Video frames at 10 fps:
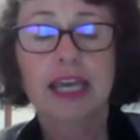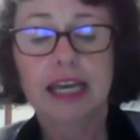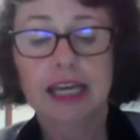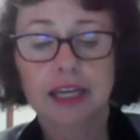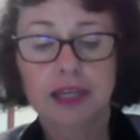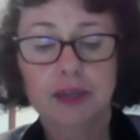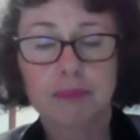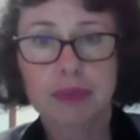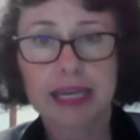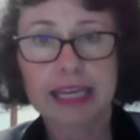
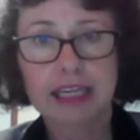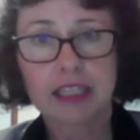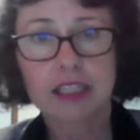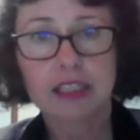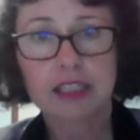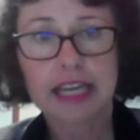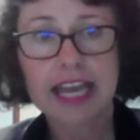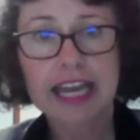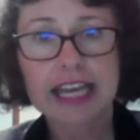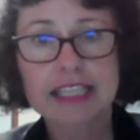And it
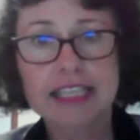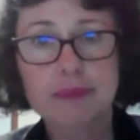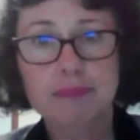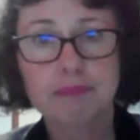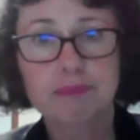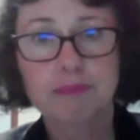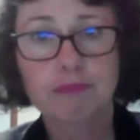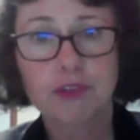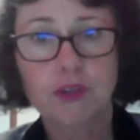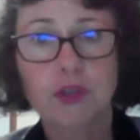has
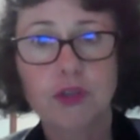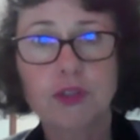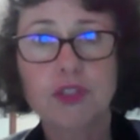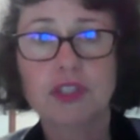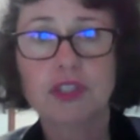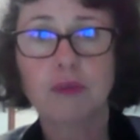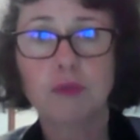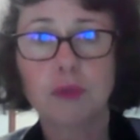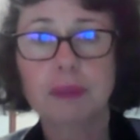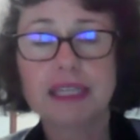foods that
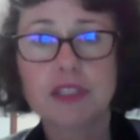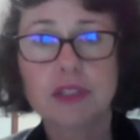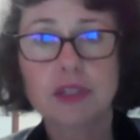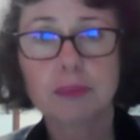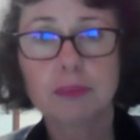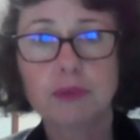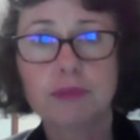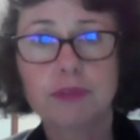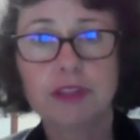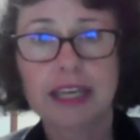will be suitable
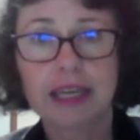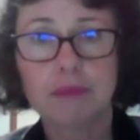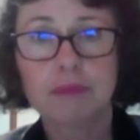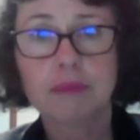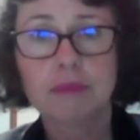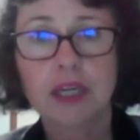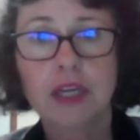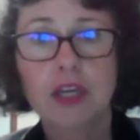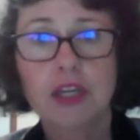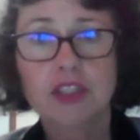for them
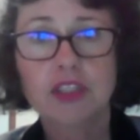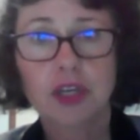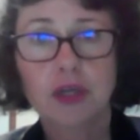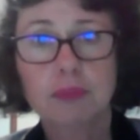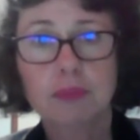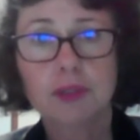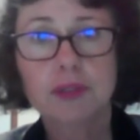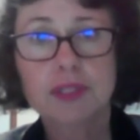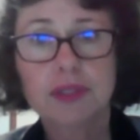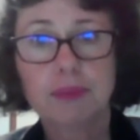to help
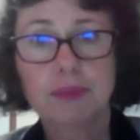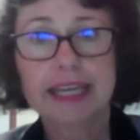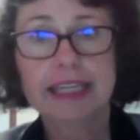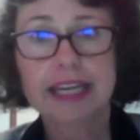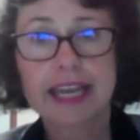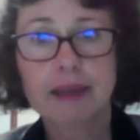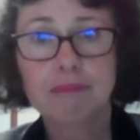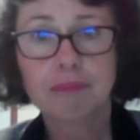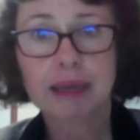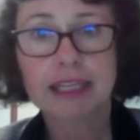lose the weight
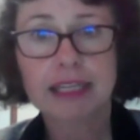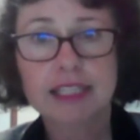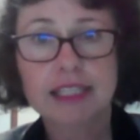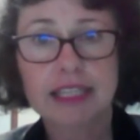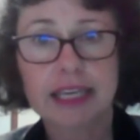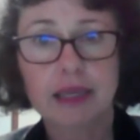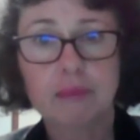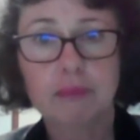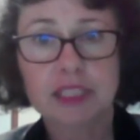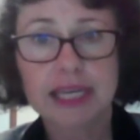and balance their
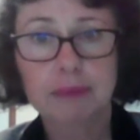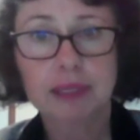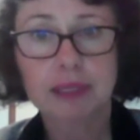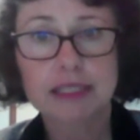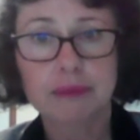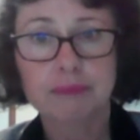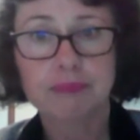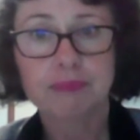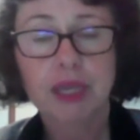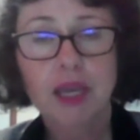metabolism.
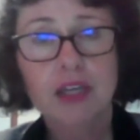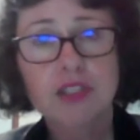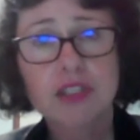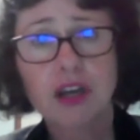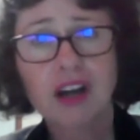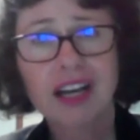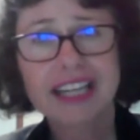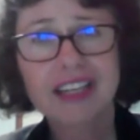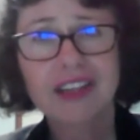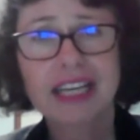So I
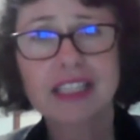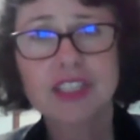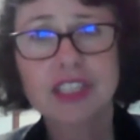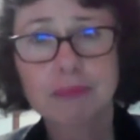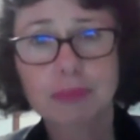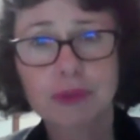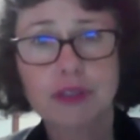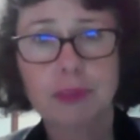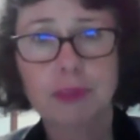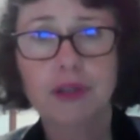don't actually put
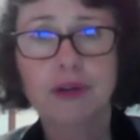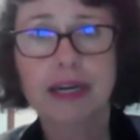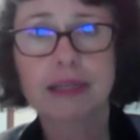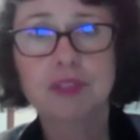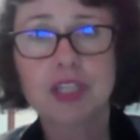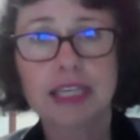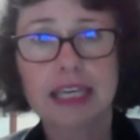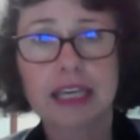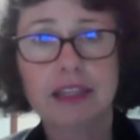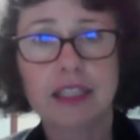the program
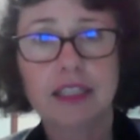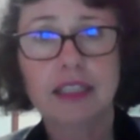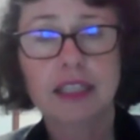together.